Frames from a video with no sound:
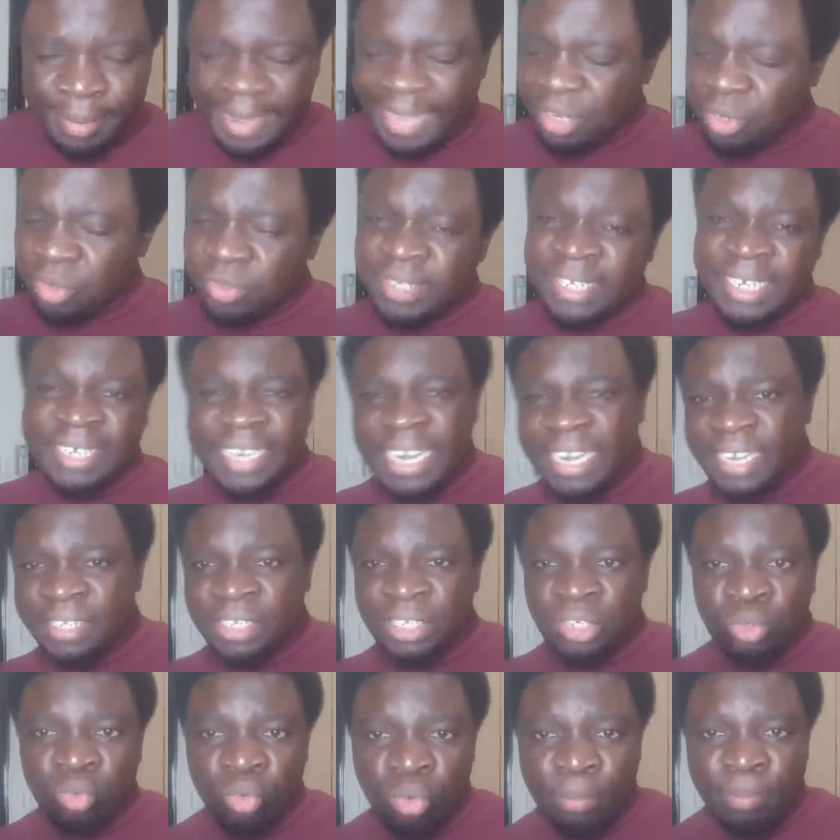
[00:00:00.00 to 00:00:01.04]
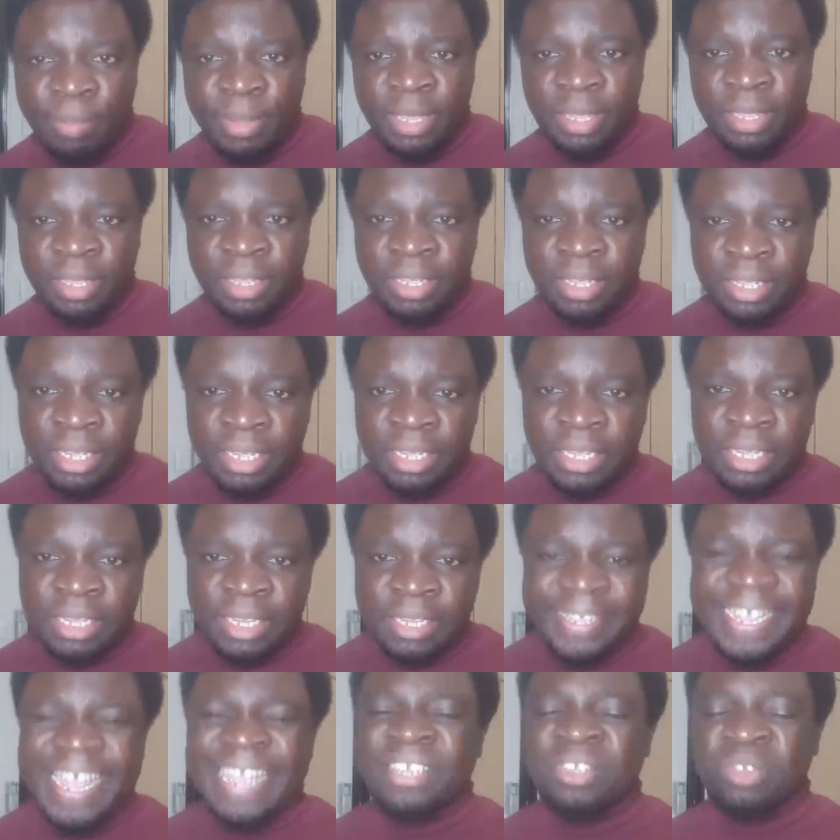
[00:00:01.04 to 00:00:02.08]
by using Dennis Itumbi
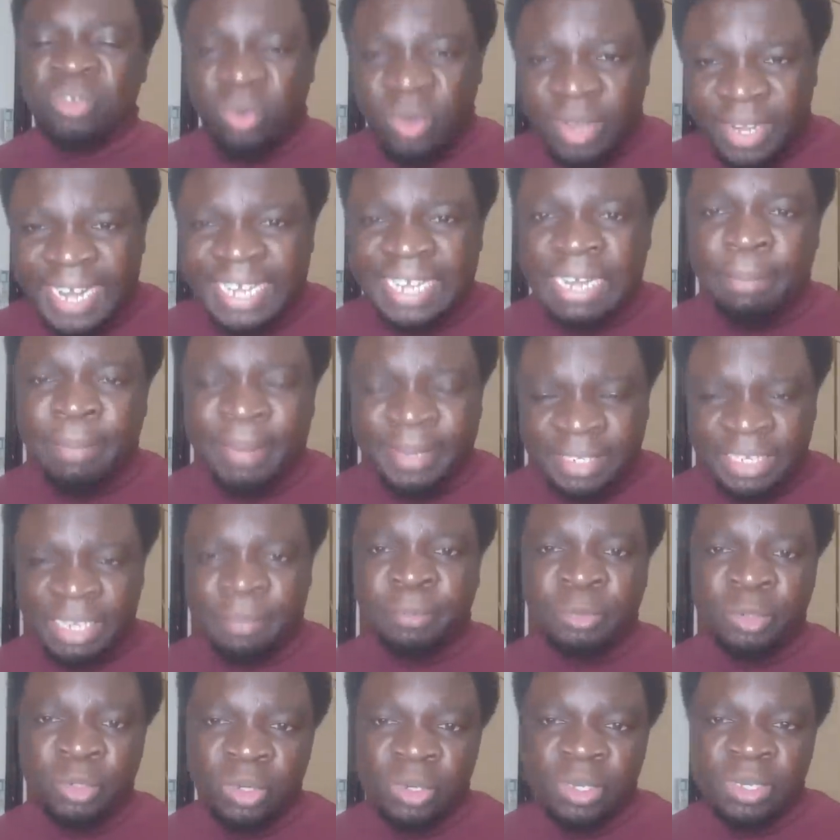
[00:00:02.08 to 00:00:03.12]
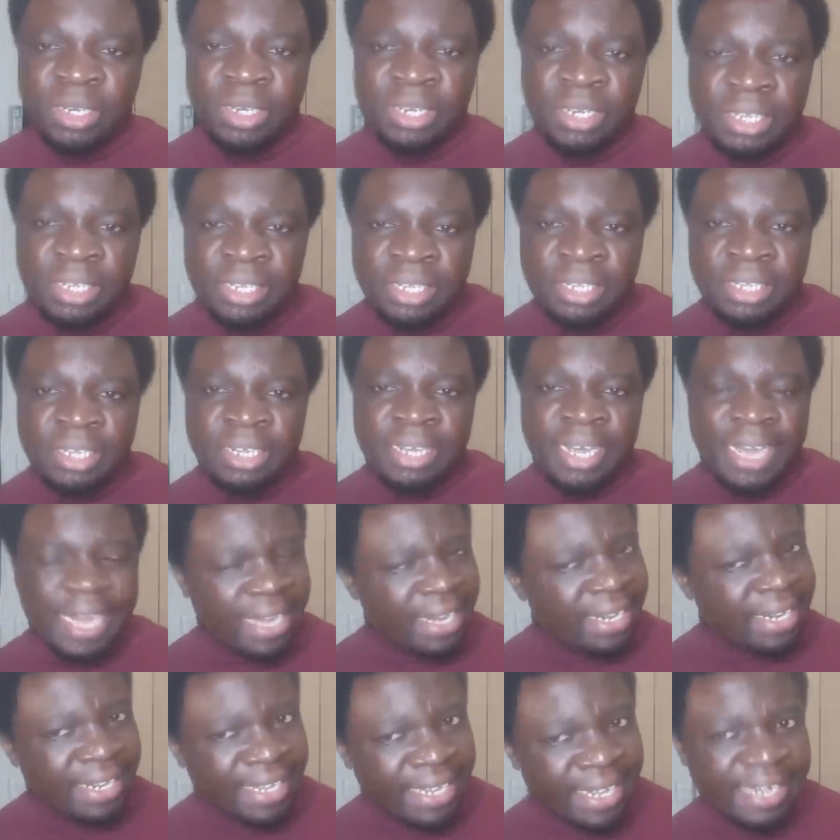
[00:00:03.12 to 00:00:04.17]
just to create a perception
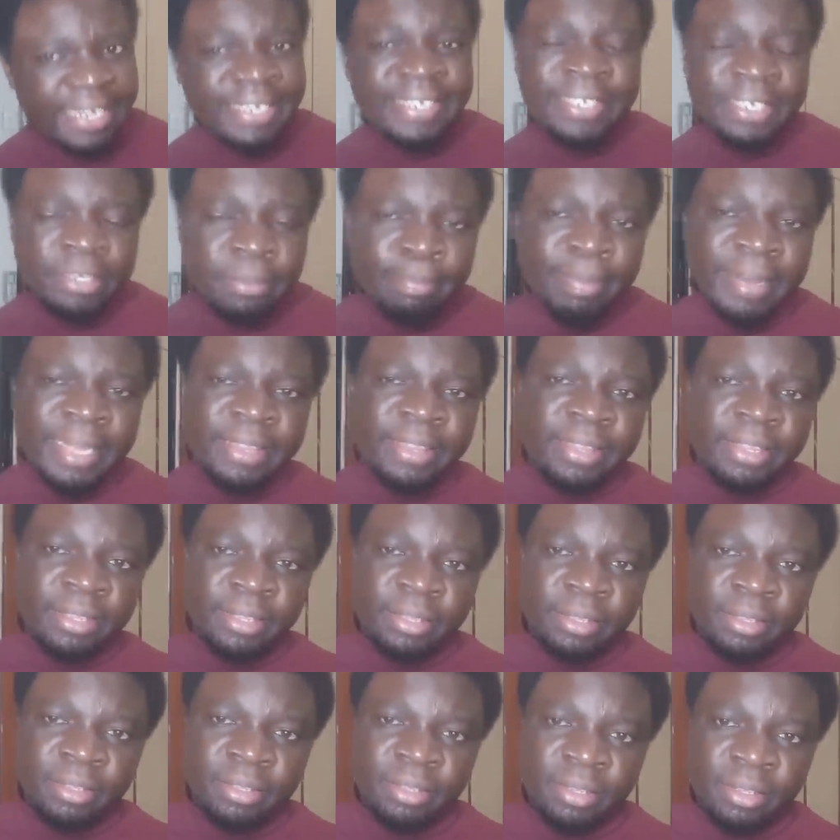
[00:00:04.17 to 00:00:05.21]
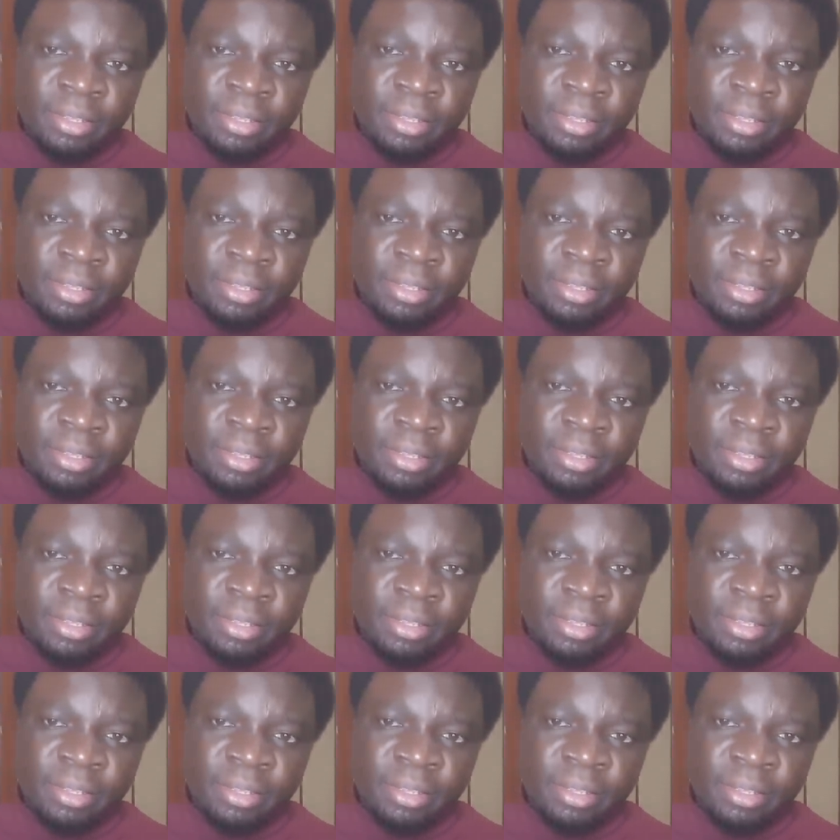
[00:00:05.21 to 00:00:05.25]
and get sympathy.